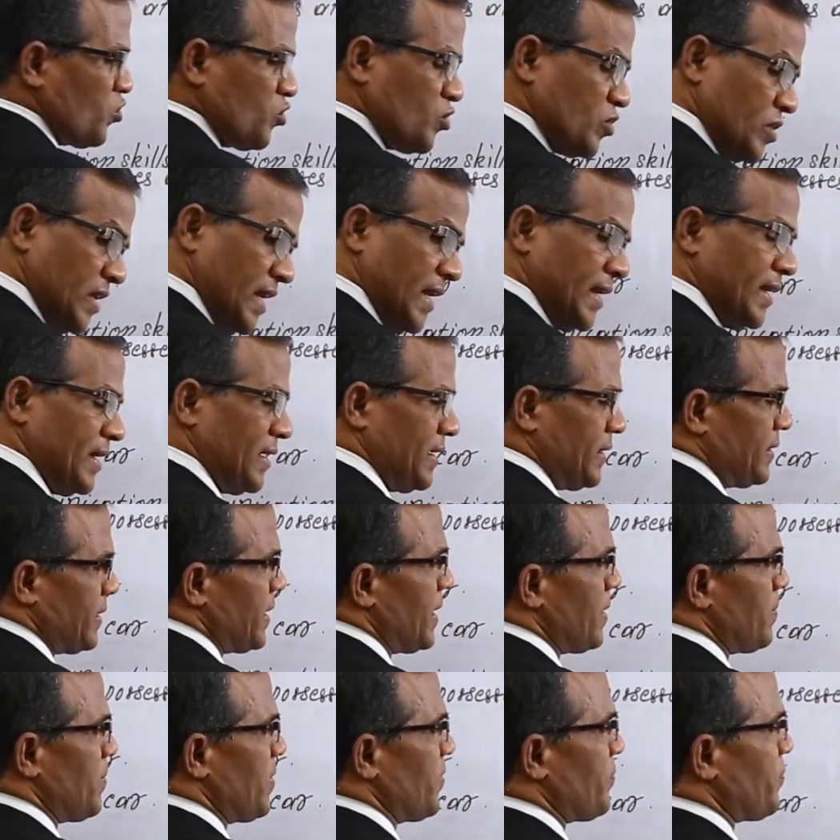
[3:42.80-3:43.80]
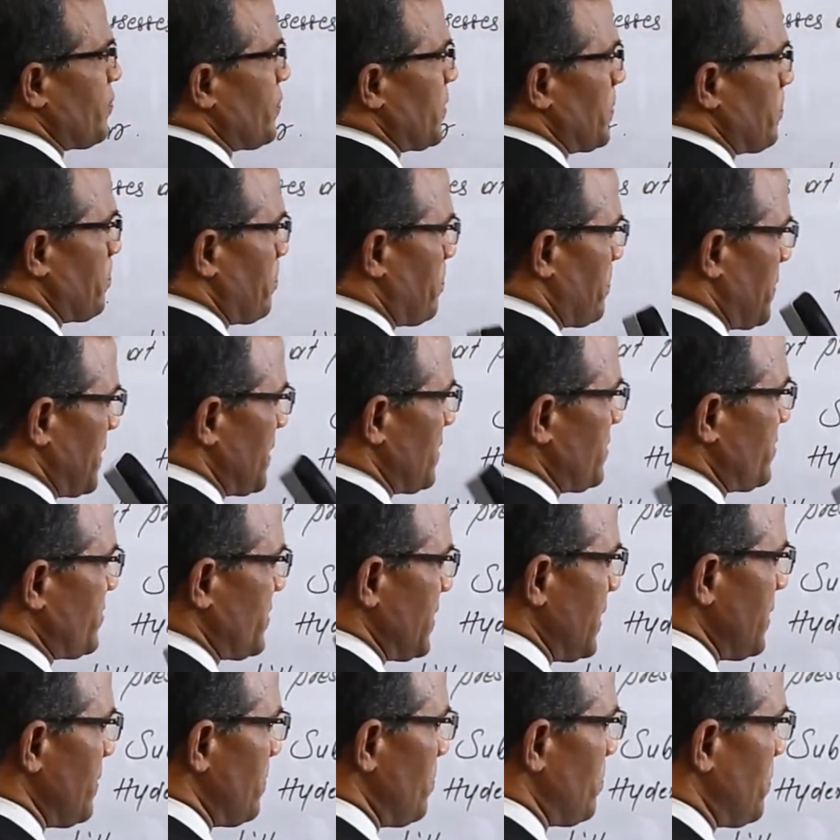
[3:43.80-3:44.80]
Thing, name of a
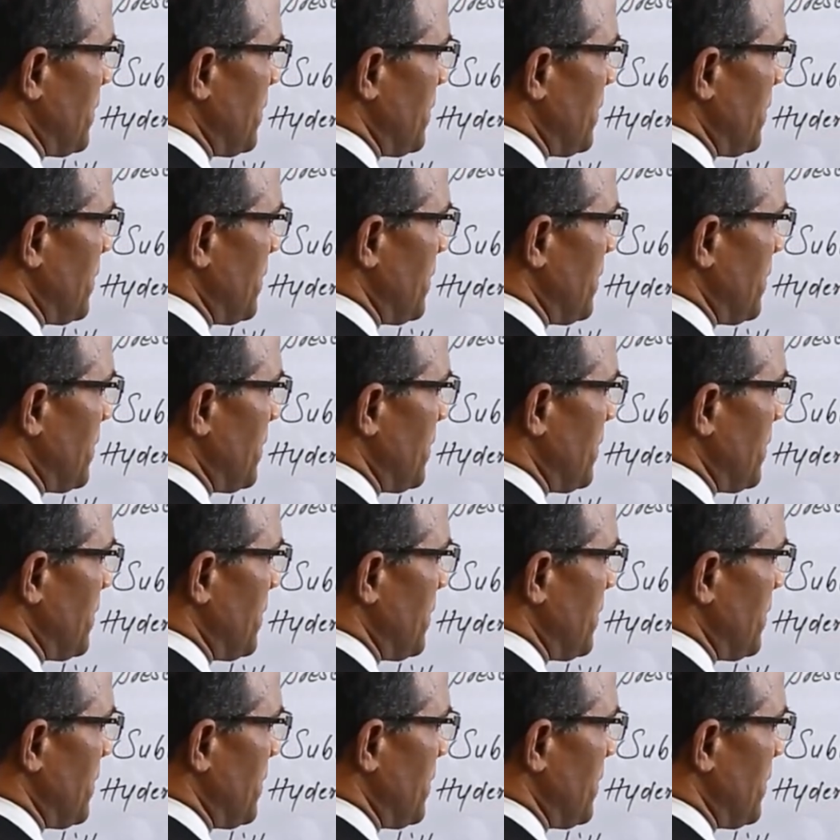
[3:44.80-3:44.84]
person,